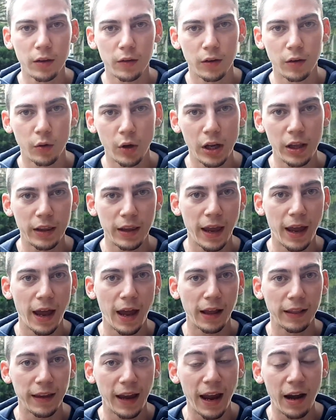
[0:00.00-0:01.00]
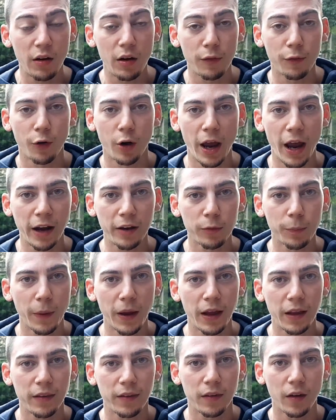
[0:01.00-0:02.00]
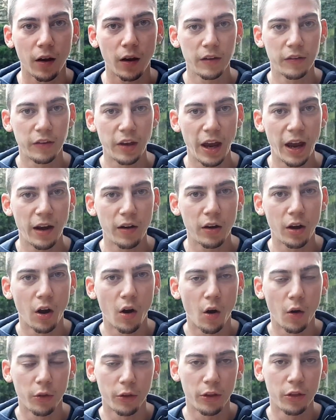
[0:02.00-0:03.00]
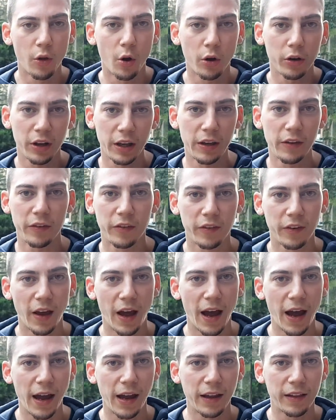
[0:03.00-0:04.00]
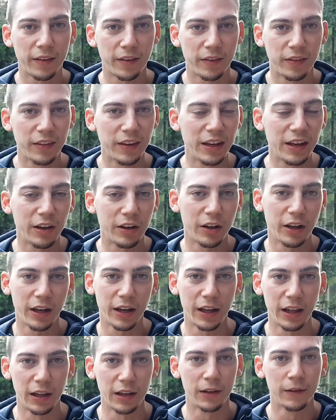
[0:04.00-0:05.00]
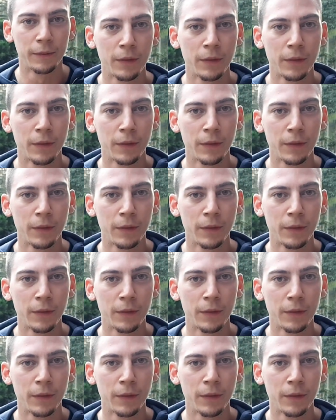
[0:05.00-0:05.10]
really the area for expats is the area on the northeast side near the hill.